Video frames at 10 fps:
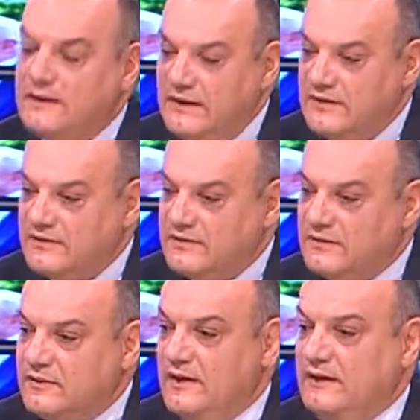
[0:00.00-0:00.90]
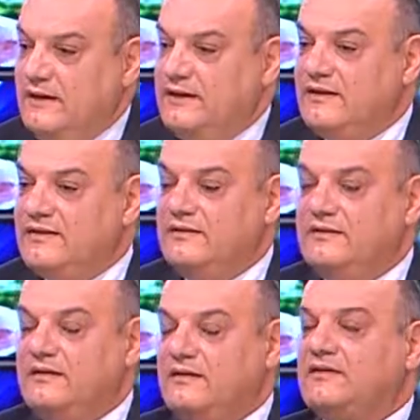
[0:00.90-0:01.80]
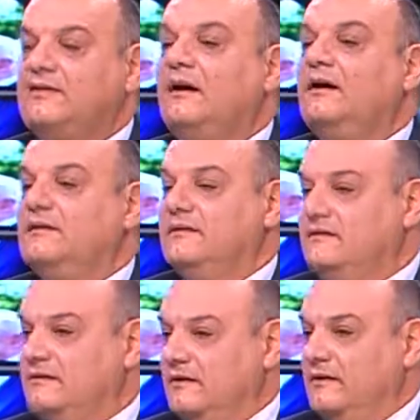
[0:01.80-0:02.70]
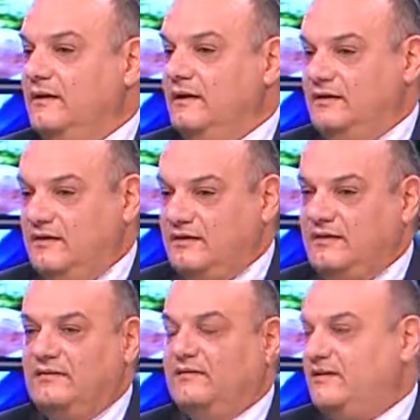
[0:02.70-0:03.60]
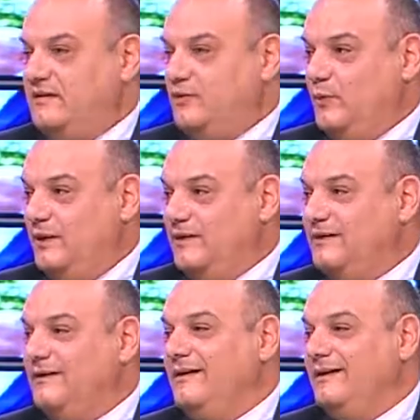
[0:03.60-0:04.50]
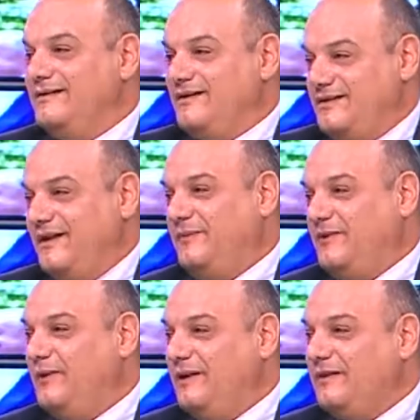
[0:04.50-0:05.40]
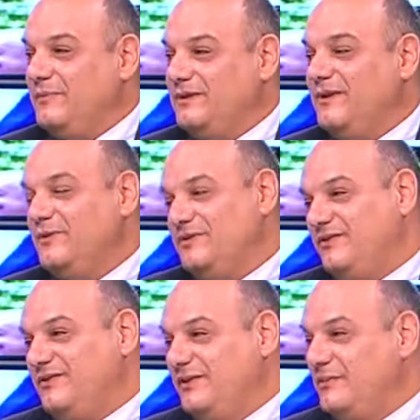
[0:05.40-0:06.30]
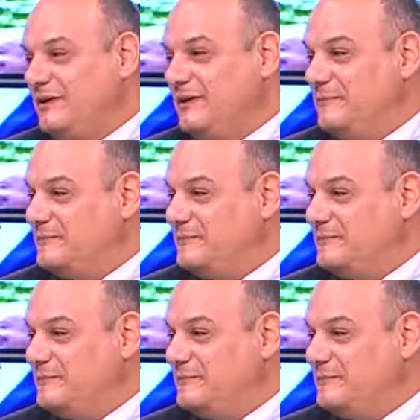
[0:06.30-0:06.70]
Yes, an asset that started as a dwelling, as a summer dwelling, but now it's rendering money.